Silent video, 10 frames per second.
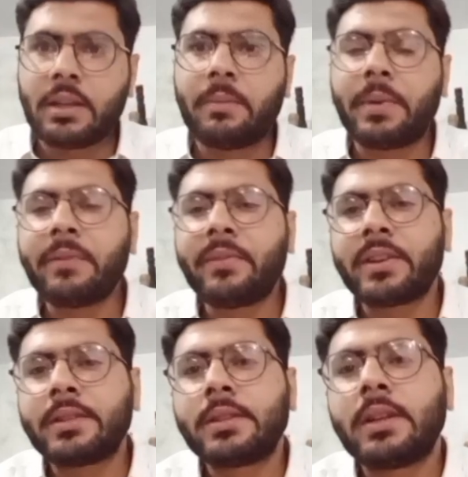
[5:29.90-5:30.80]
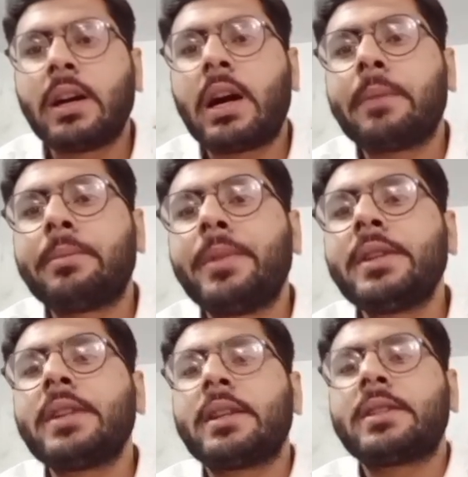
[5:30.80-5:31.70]
The purpose of
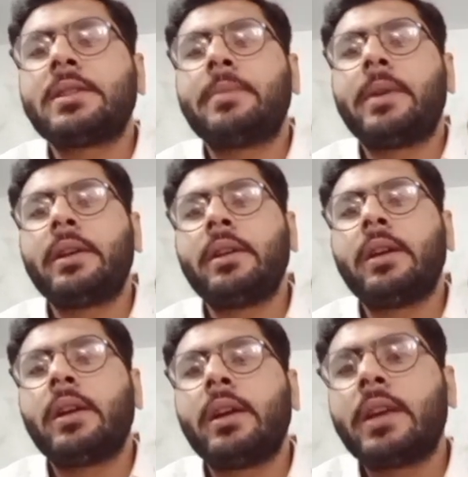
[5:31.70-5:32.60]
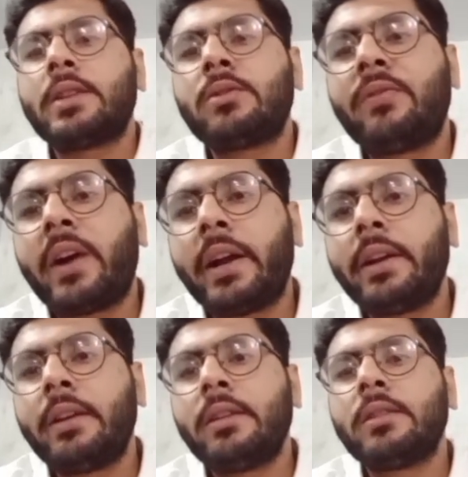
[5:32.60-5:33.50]
this assessment is to
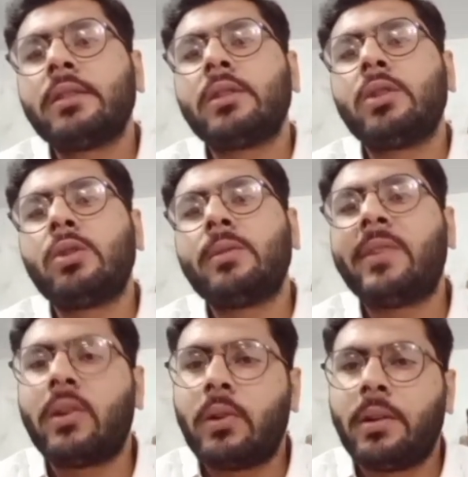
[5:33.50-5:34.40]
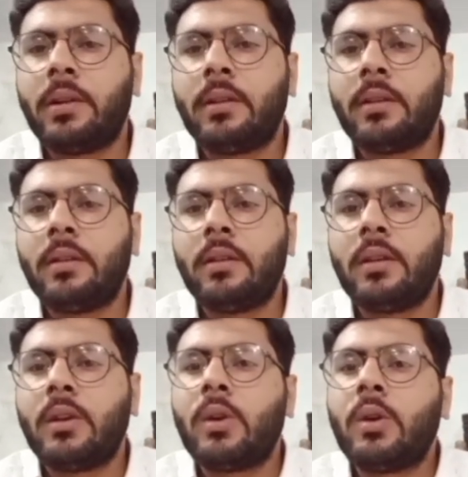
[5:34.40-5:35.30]
find the loophole
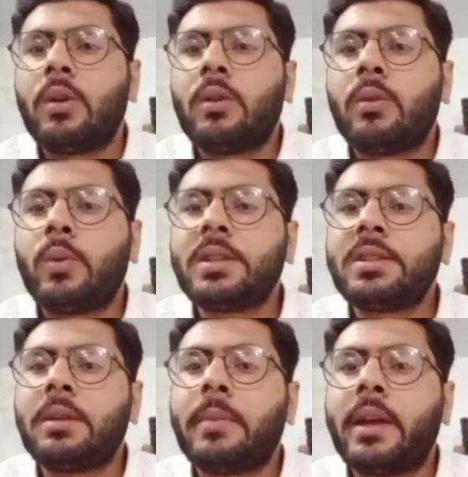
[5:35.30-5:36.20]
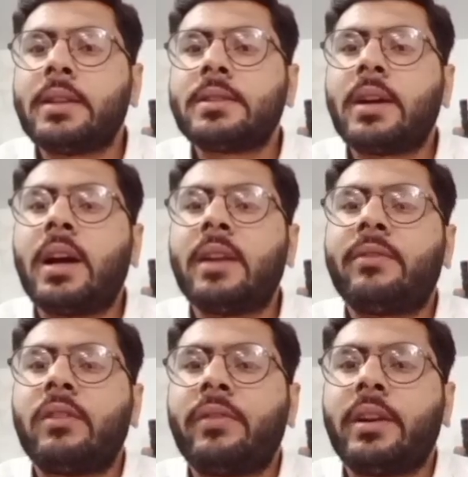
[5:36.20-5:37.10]
which remains
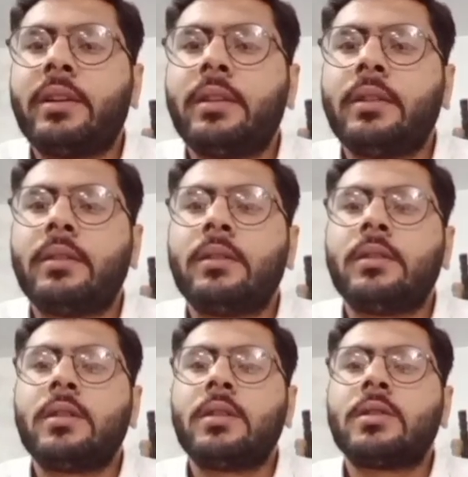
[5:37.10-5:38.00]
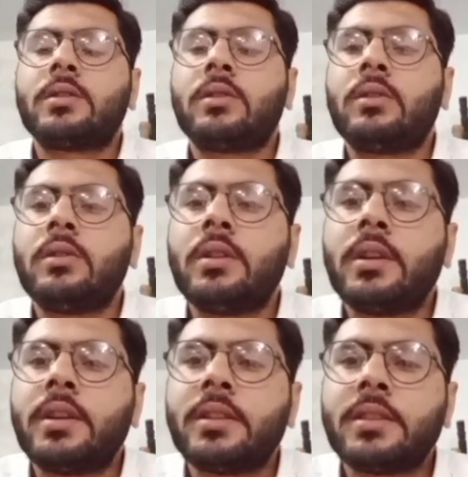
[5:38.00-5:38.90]
unfulfilled. So,
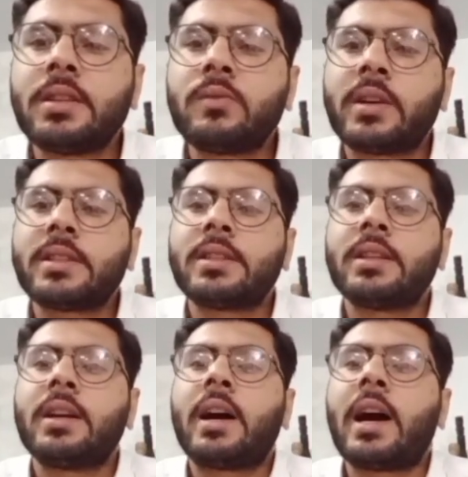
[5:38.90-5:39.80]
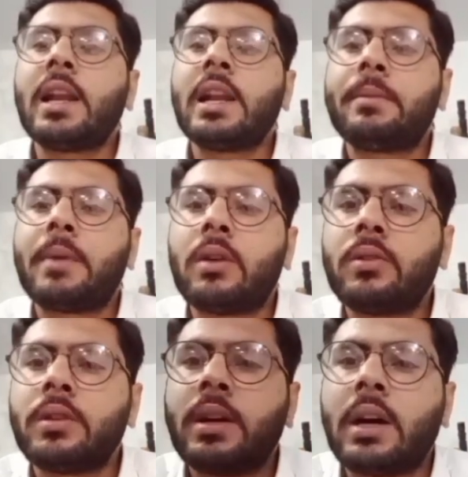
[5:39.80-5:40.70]
this was all
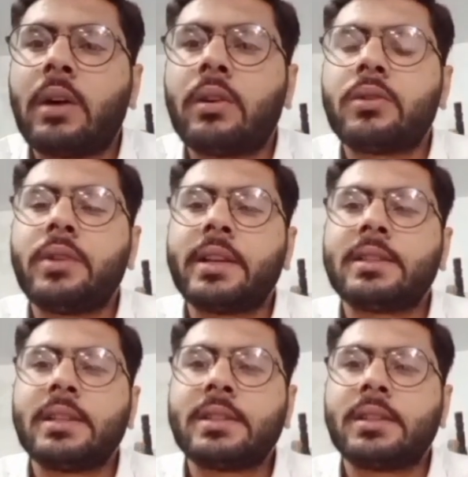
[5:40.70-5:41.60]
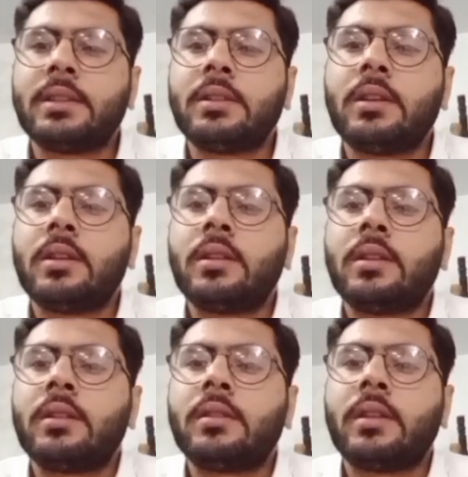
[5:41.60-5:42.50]
about our today's lesson
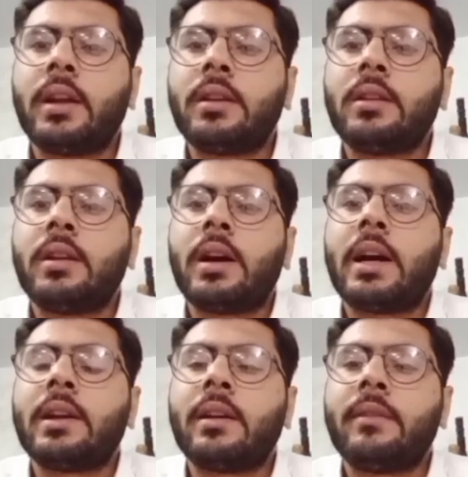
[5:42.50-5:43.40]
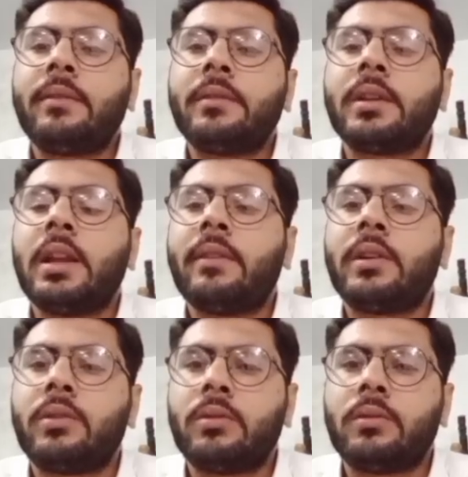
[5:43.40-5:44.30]
that I have
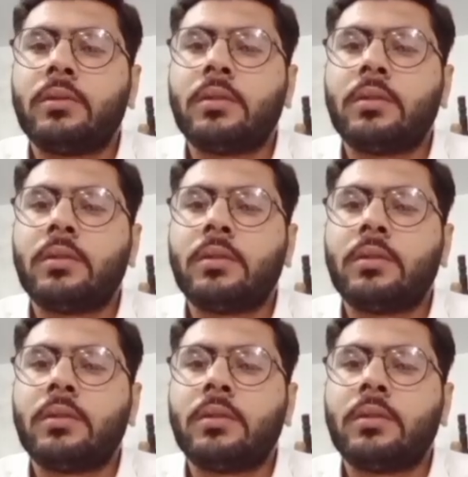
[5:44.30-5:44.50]
delivered you.